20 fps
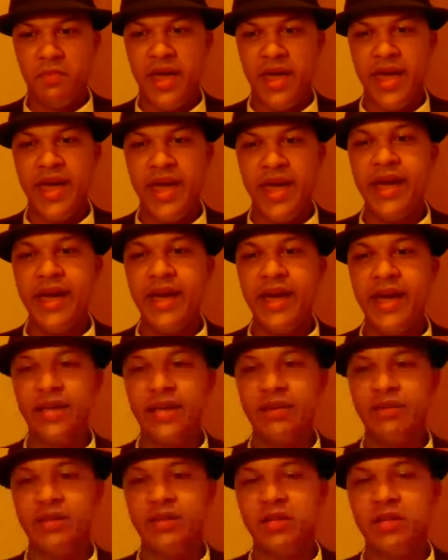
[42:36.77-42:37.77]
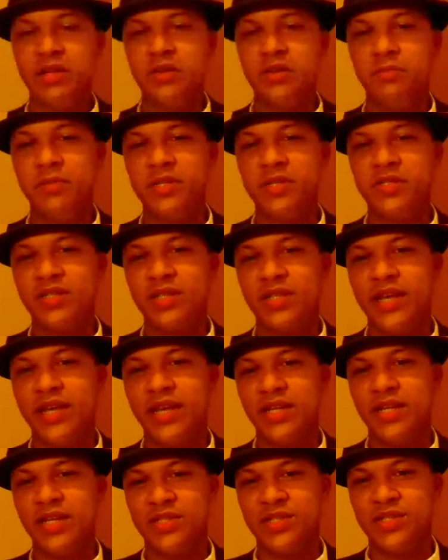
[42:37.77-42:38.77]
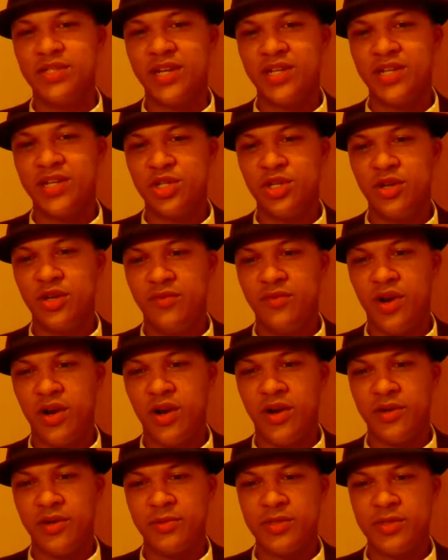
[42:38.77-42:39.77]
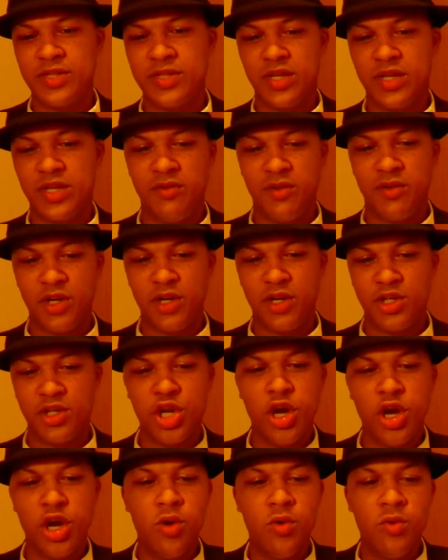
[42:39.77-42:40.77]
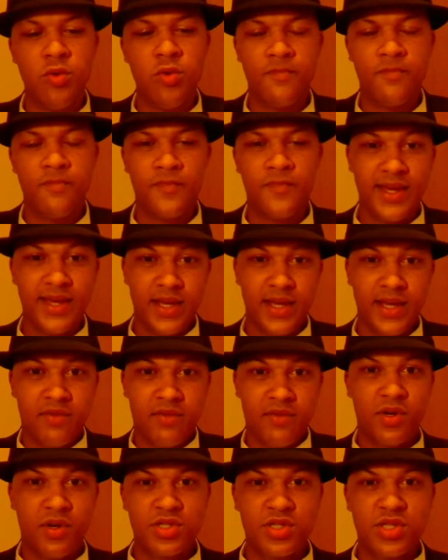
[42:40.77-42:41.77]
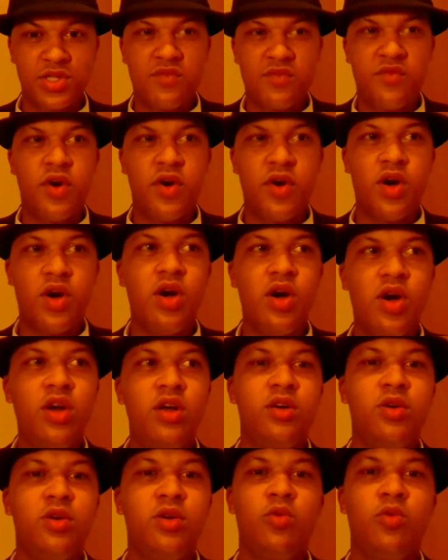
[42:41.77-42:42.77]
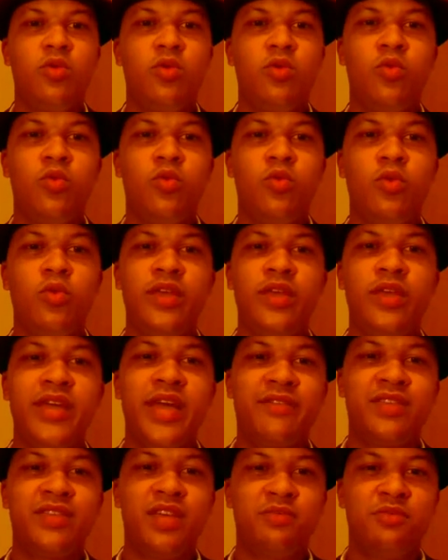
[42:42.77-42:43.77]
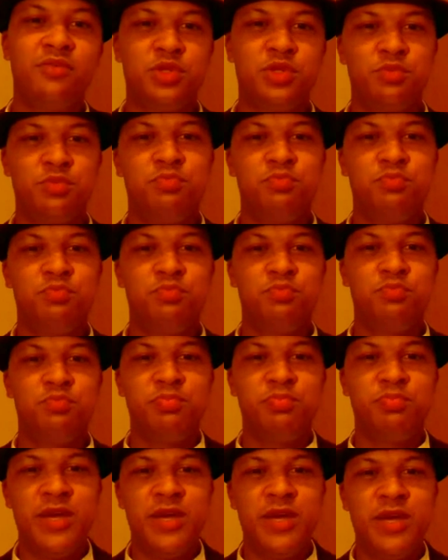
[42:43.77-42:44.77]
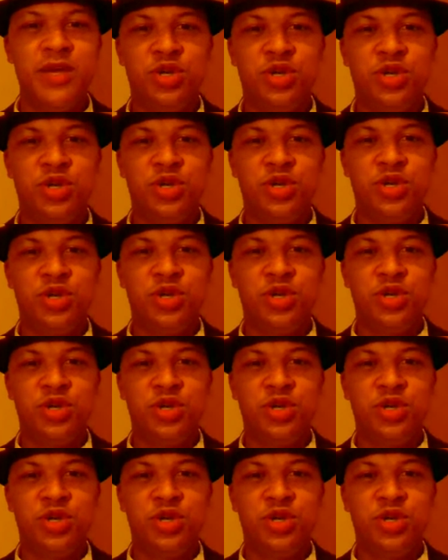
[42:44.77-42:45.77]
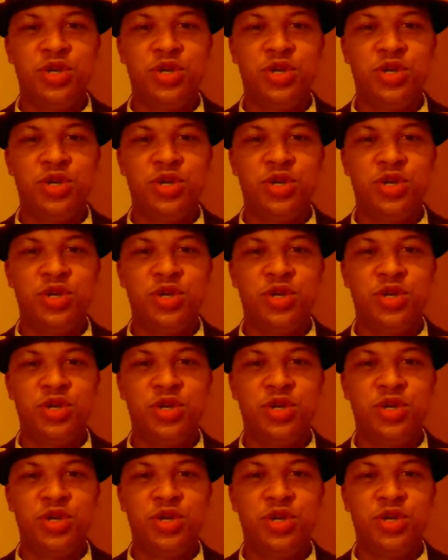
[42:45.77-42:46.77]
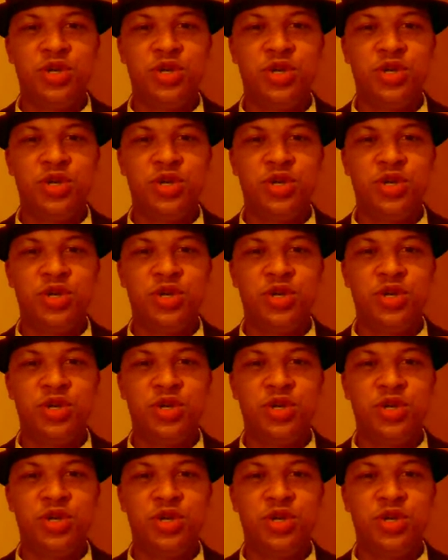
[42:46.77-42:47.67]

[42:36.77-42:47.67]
And in the miscellaneous section of our show, first of all, we have to give special credit to somebody who found a way to